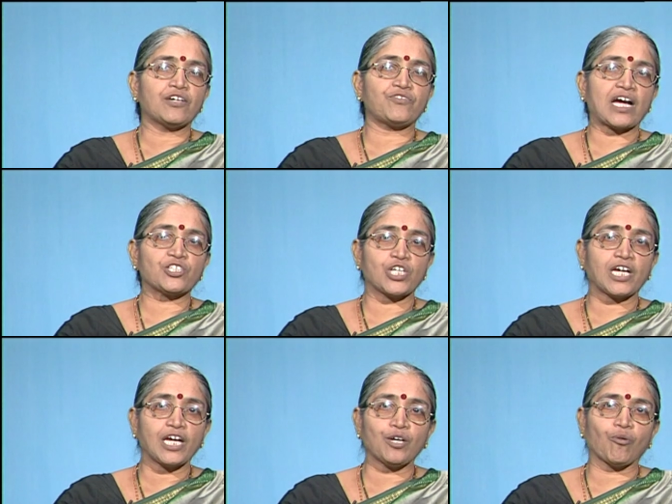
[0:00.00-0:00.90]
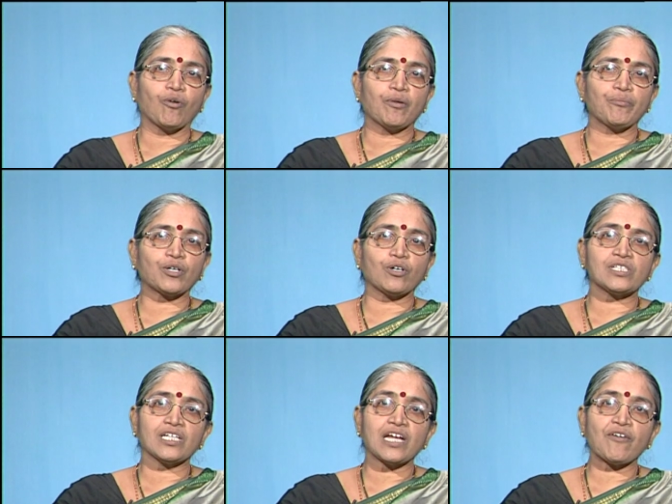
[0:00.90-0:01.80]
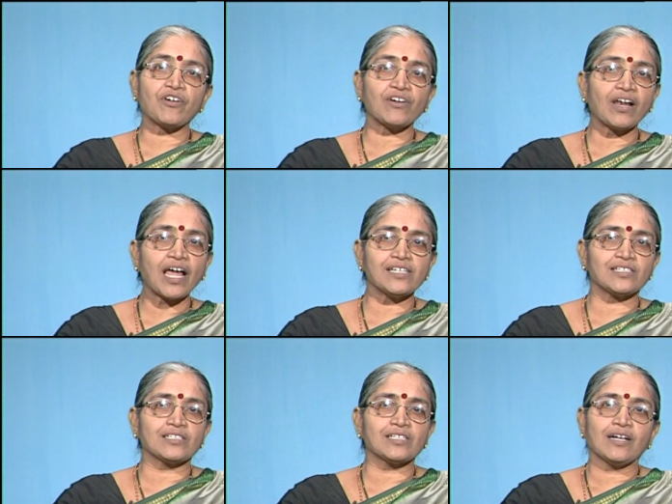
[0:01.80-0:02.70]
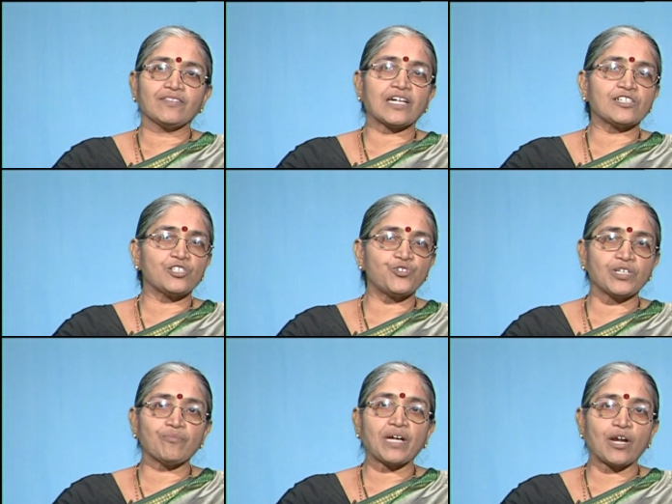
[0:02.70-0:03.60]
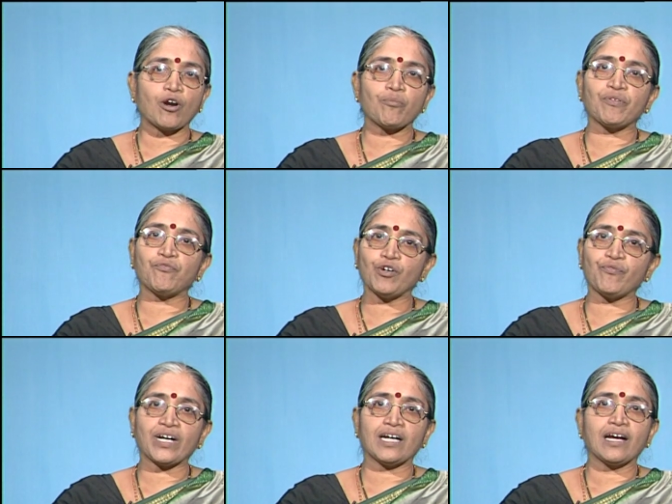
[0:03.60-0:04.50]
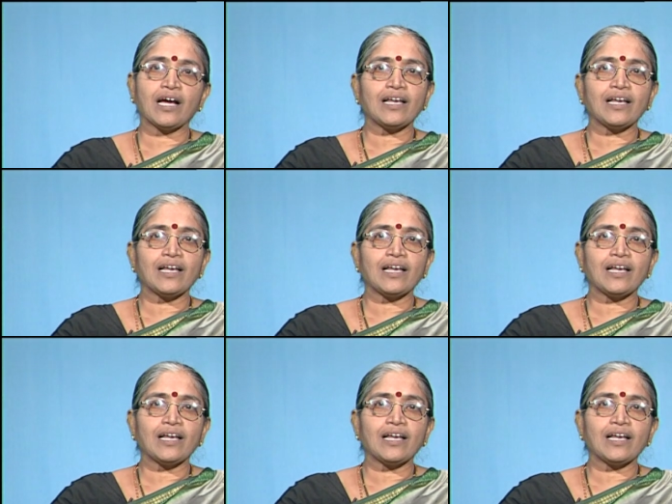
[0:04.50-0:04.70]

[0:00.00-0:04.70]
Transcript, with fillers: a tragic hero because he never realizes that his dream cannot be fulfilled.